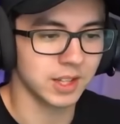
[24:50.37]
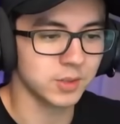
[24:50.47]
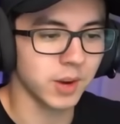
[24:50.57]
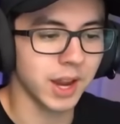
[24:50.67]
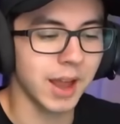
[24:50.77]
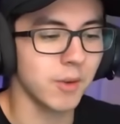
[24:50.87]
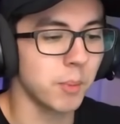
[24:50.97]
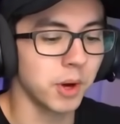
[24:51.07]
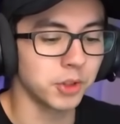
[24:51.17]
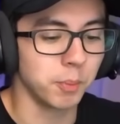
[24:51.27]
That's why I haven't
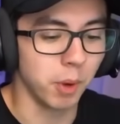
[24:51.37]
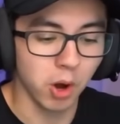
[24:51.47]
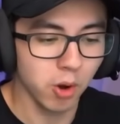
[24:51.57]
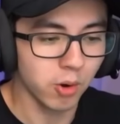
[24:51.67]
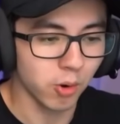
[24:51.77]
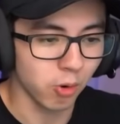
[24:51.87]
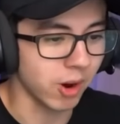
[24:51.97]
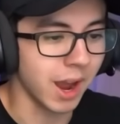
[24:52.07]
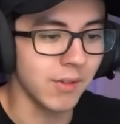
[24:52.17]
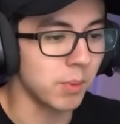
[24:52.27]
bought the bow or
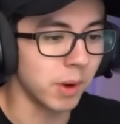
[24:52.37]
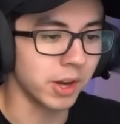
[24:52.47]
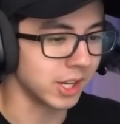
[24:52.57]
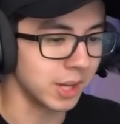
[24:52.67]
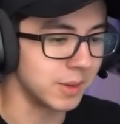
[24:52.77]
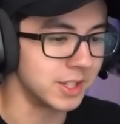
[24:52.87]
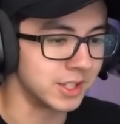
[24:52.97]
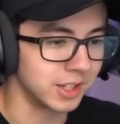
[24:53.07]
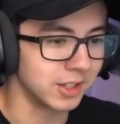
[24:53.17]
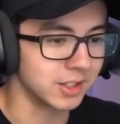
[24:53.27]
I haven't bought a KB
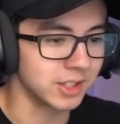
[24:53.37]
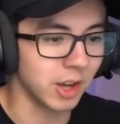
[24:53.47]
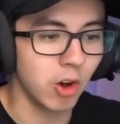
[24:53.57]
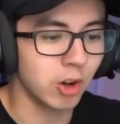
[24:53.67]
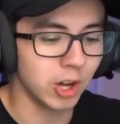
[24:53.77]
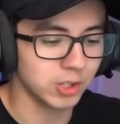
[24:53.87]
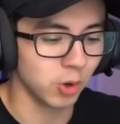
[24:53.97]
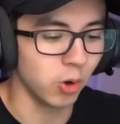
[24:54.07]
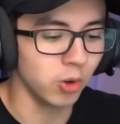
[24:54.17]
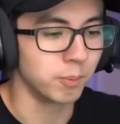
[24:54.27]
stick because they all cost
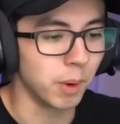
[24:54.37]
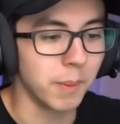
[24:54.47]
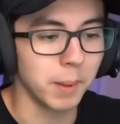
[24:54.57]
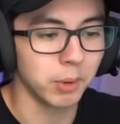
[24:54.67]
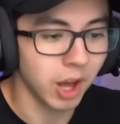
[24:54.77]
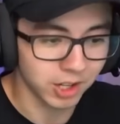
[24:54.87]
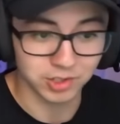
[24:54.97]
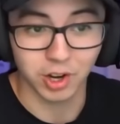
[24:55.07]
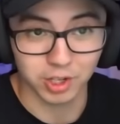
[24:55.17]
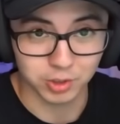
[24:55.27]
gold, but my
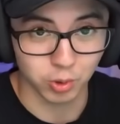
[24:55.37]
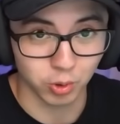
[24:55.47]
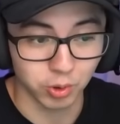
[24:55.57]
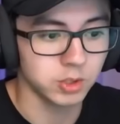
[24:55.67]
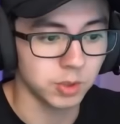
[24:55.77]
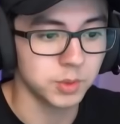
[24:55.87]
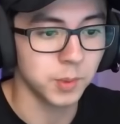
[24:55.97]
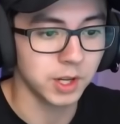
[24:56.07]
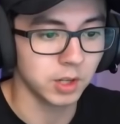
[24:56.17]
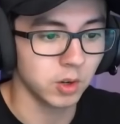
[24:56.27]
blocks cost gold. So I'm
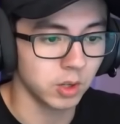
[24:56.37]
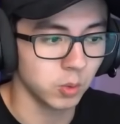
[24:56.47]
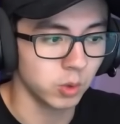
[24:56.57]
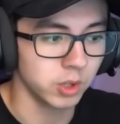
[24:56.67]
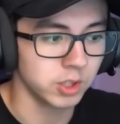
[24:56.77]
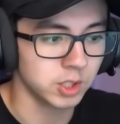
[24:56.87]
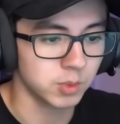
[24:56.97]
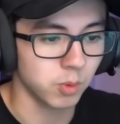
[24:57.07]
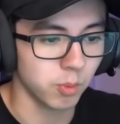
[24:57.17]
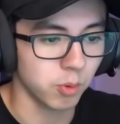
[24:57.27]
spending it all on the wood because
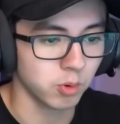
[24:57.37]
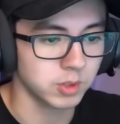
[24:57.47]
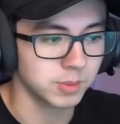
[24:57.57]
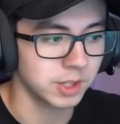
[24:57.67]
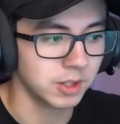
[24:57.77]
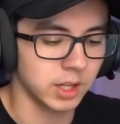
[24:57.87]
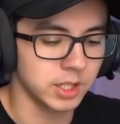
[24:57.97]
it's more important to me.